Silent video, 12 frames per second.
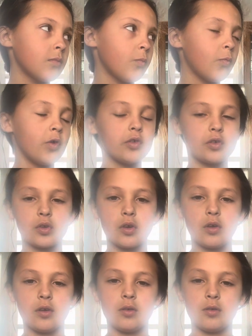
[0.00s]
what was
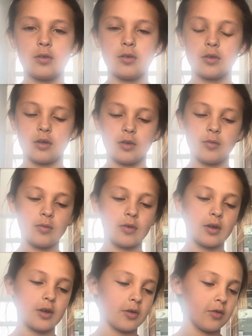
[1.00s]
that? Okay,
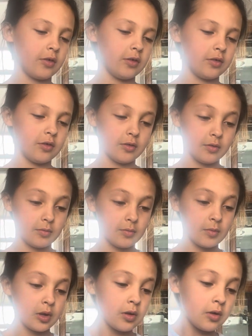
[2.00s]
I'm going,
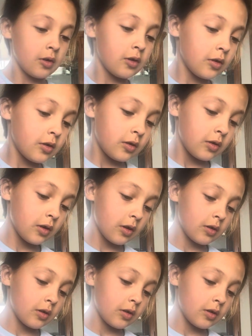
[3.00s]
no.